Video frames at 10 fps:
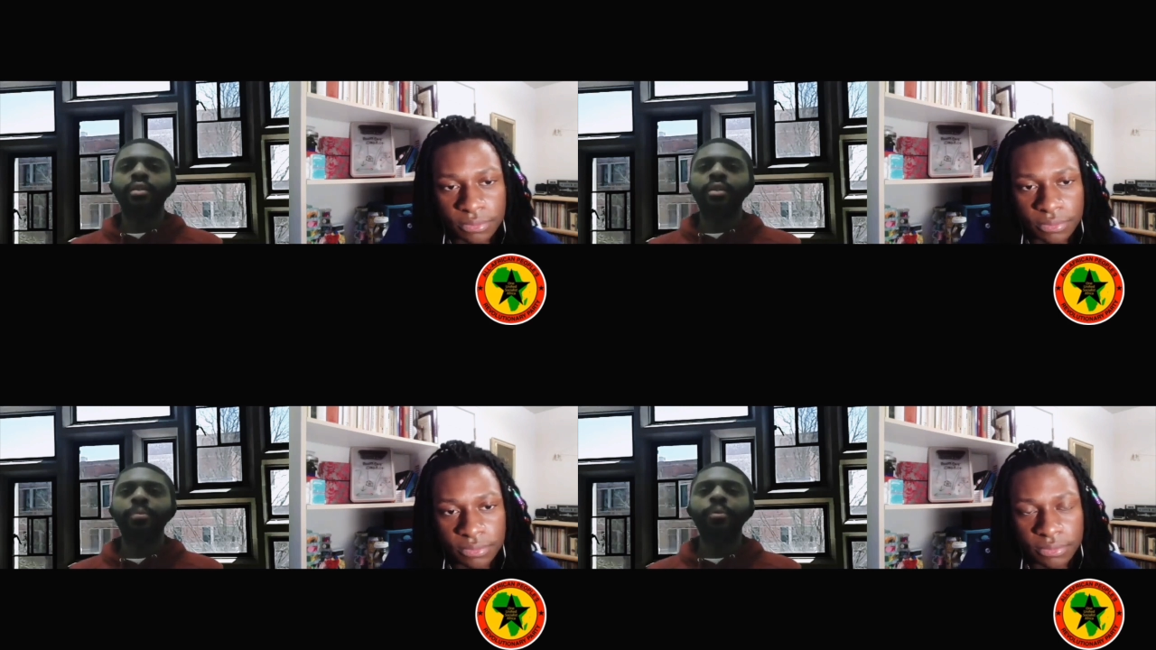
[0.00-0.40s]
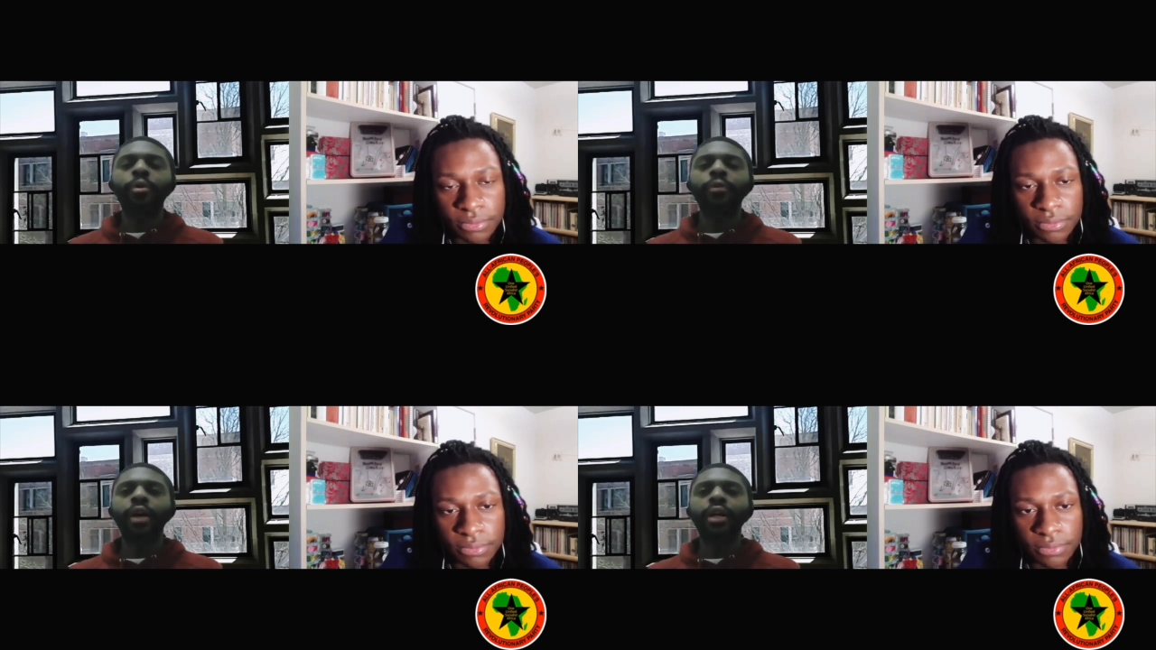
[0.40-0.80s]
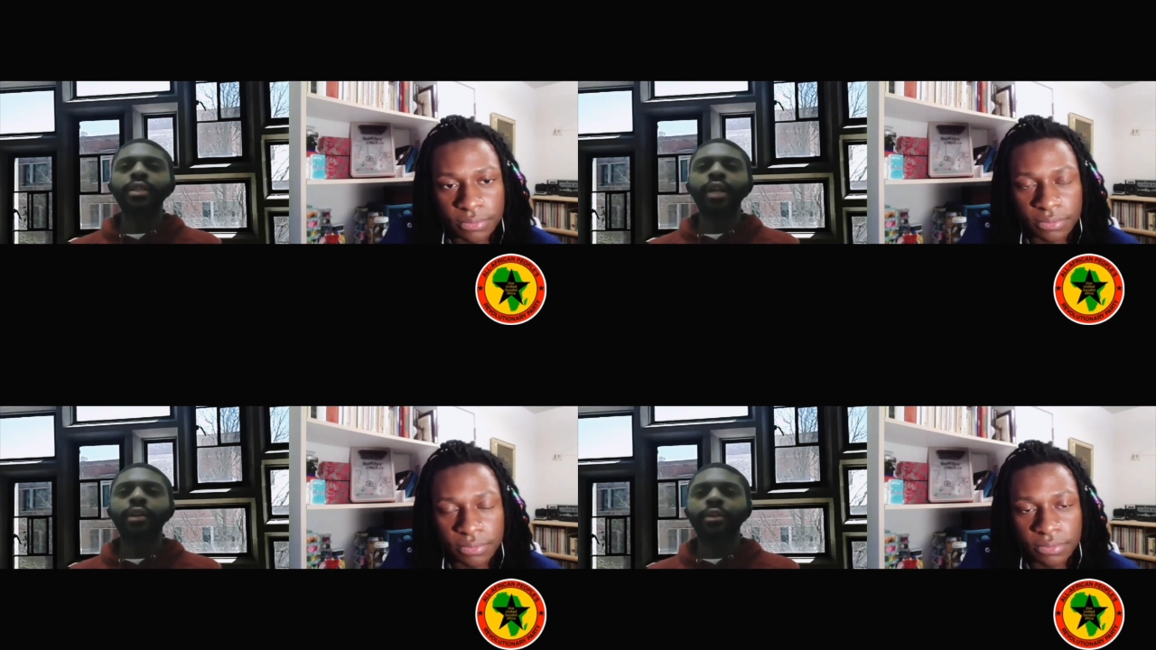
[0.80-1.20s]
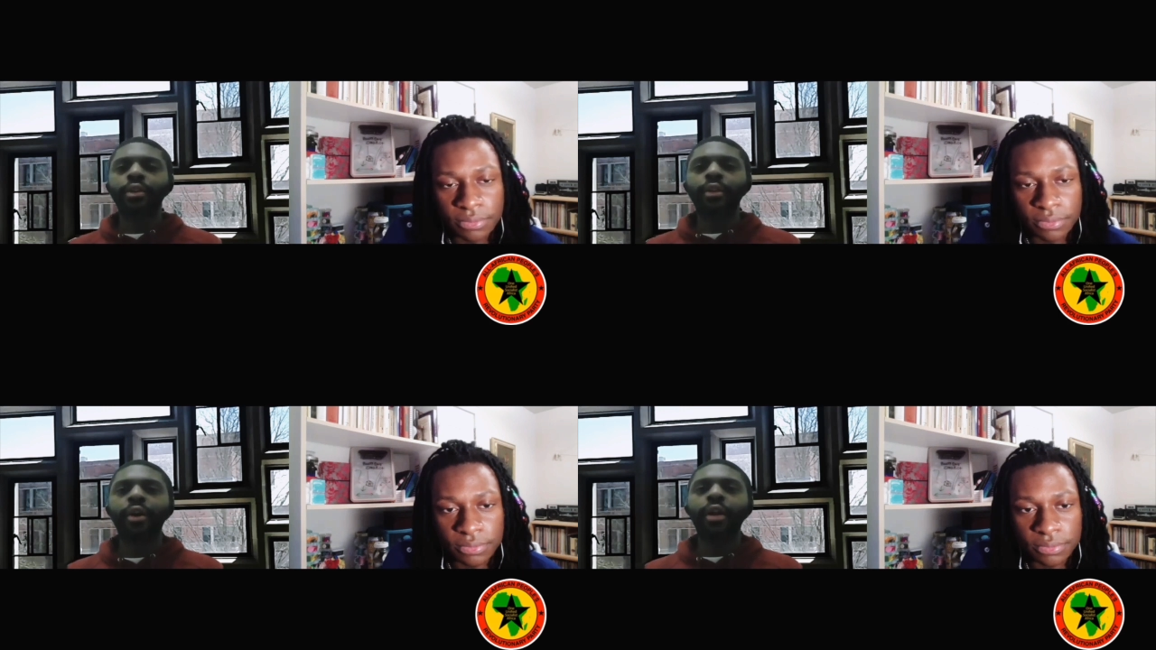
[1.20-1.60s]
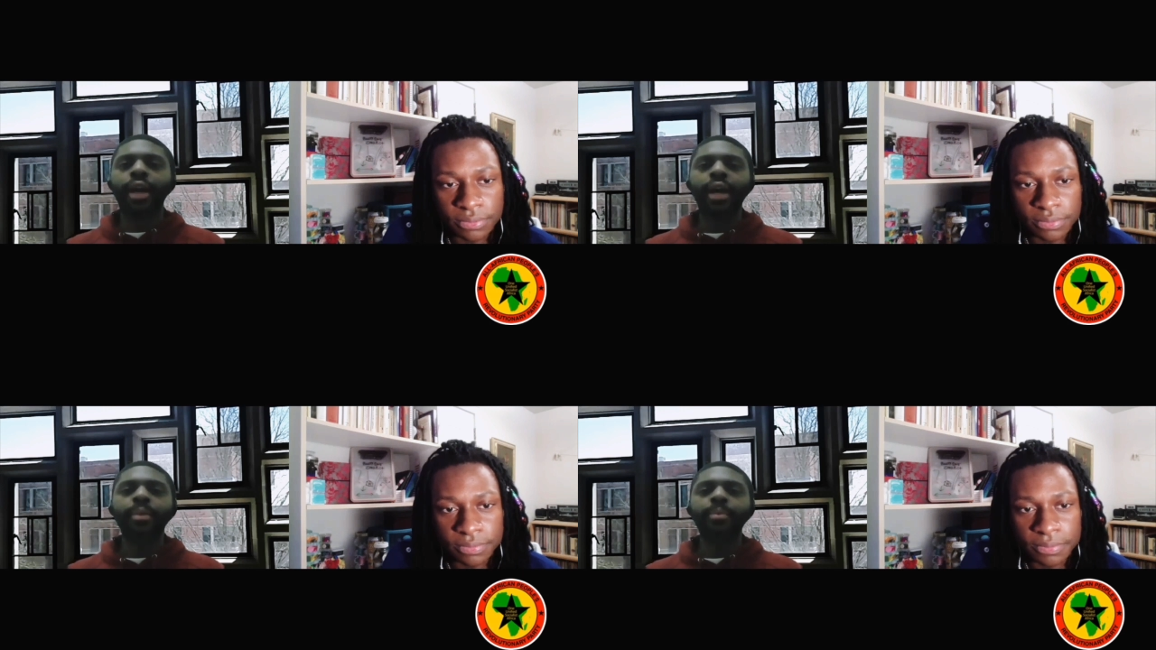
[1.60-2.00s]
Speaker 1: both like Dr. Clarke
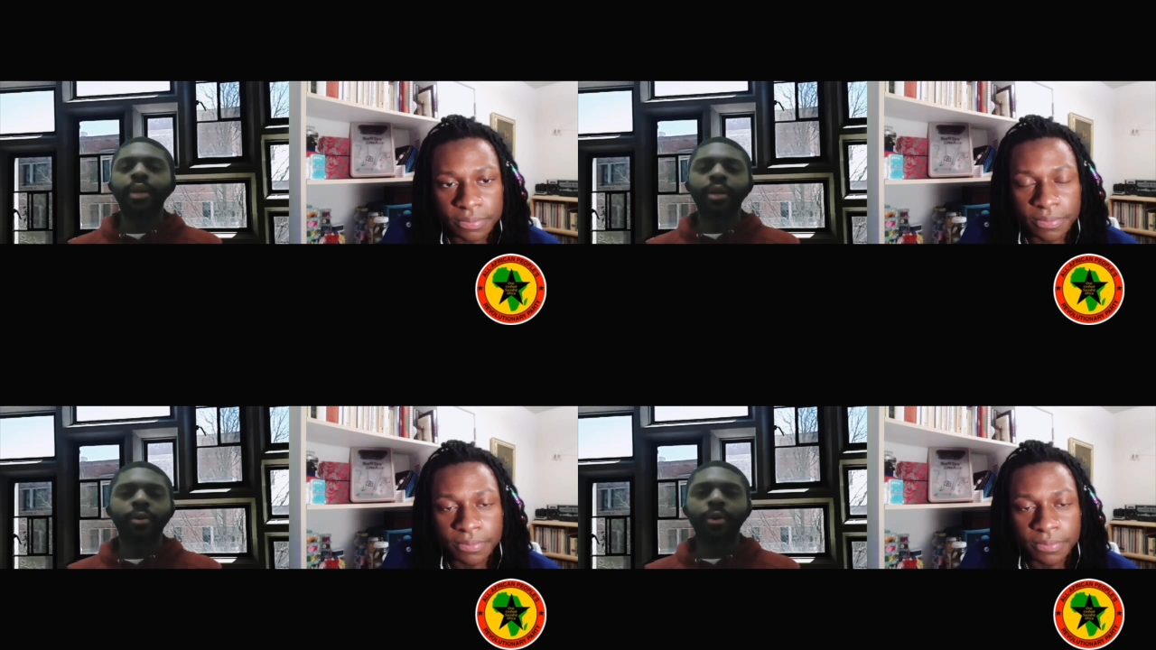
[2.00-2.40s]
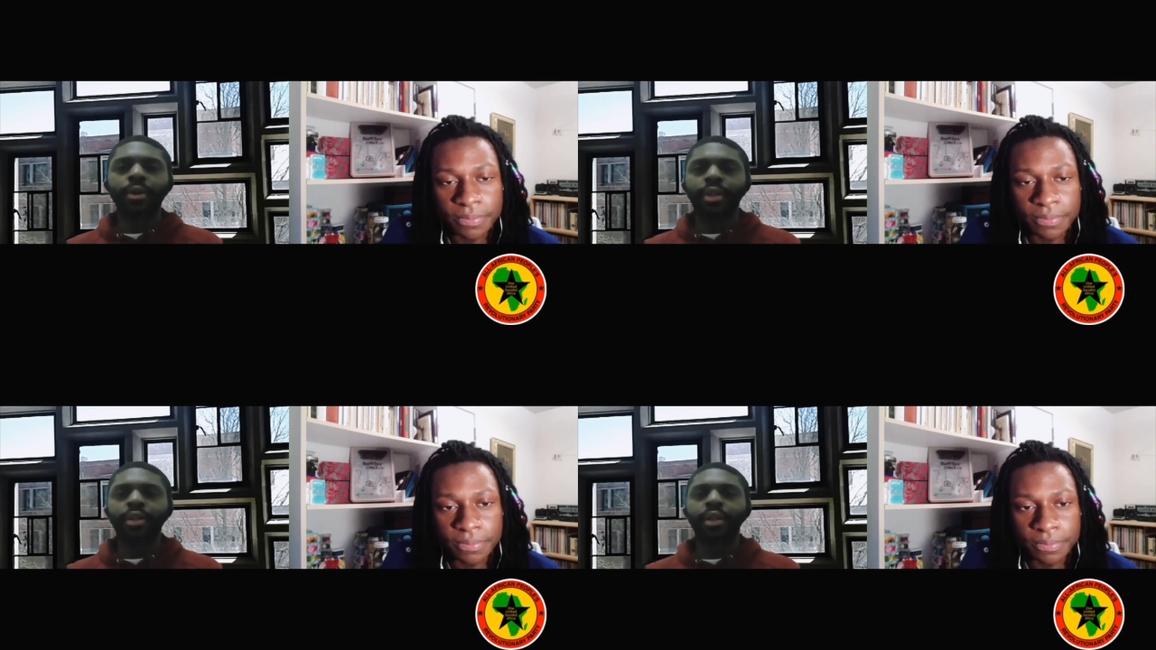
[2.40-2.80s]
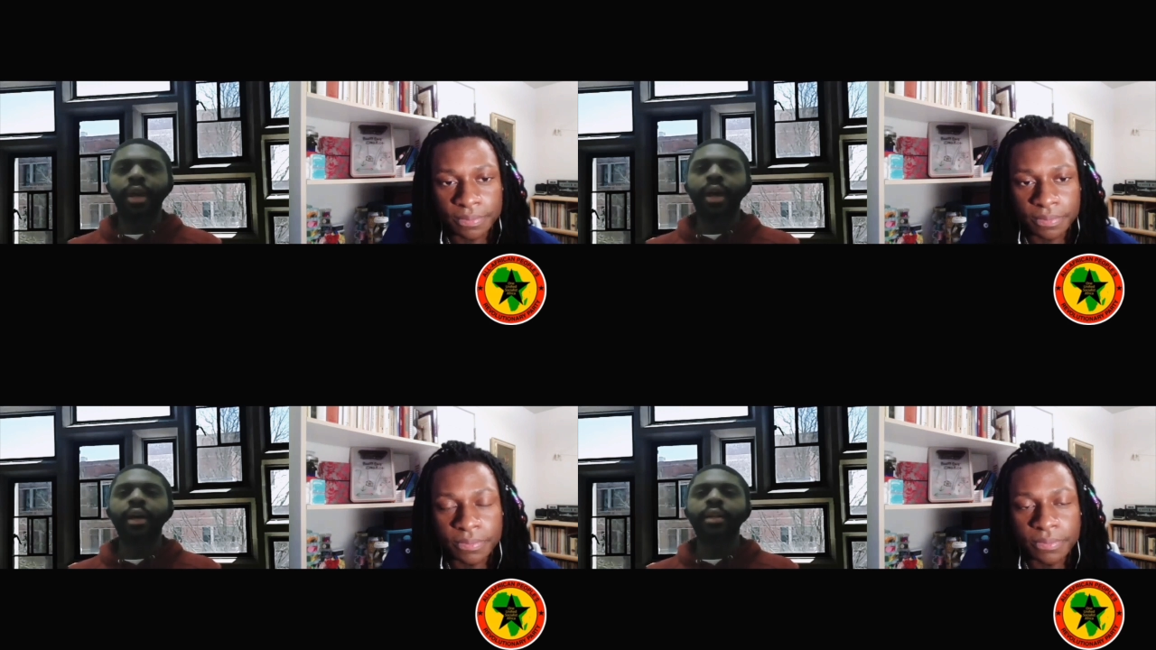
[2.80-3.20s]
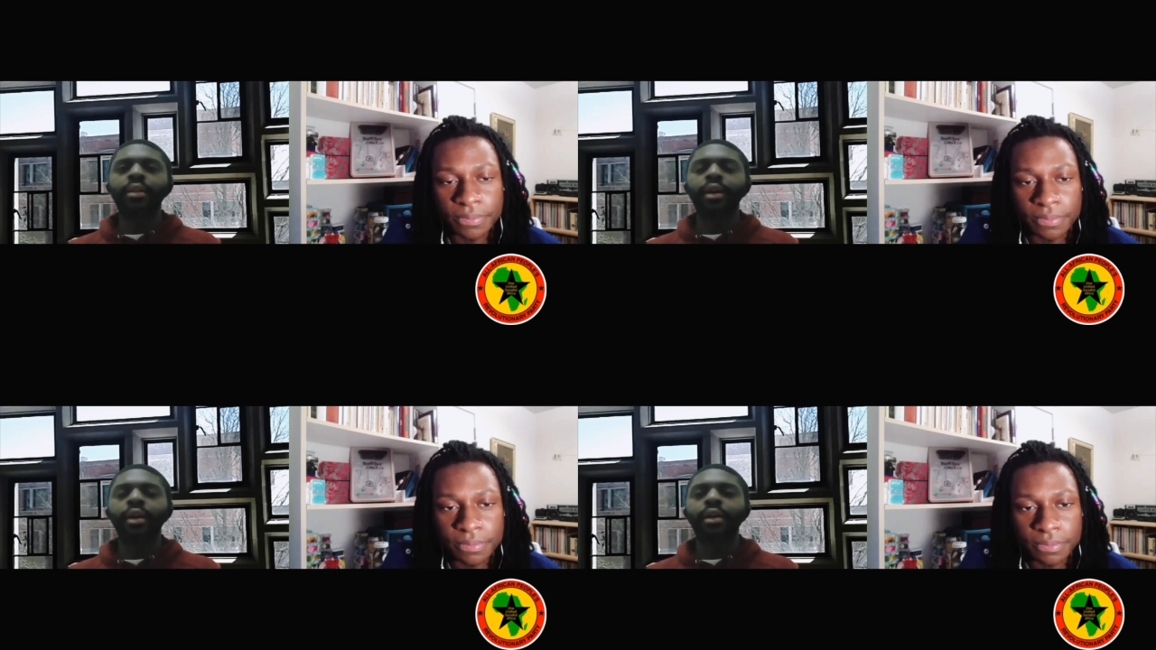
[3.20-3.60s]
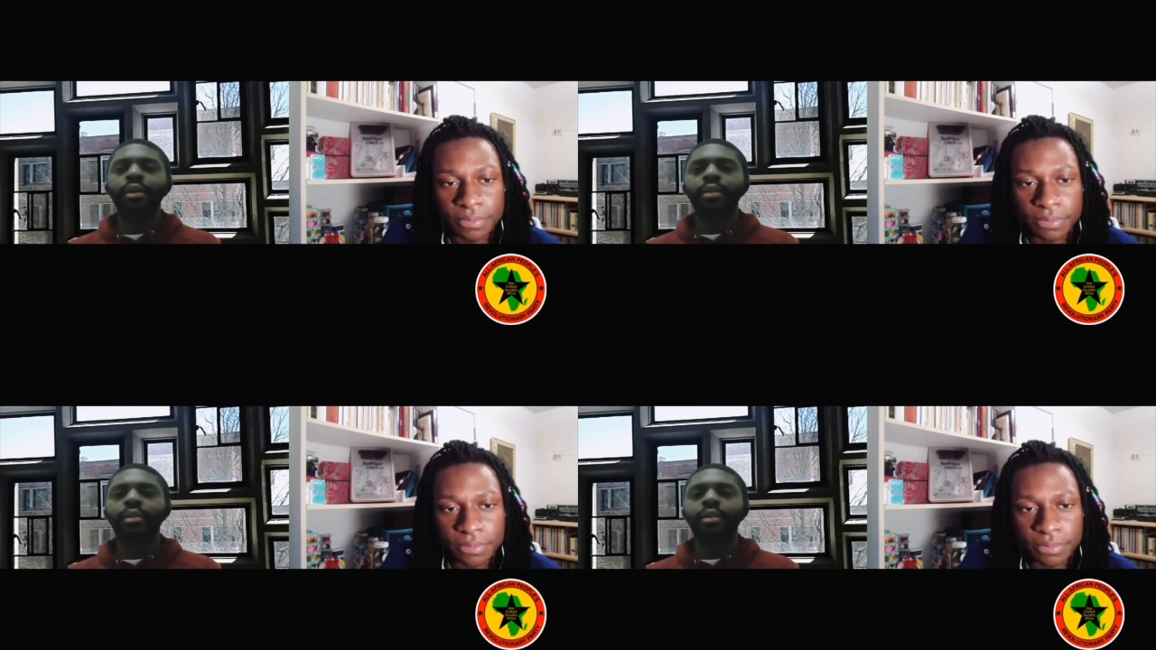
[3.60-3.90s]
and Mittie Gordon and uh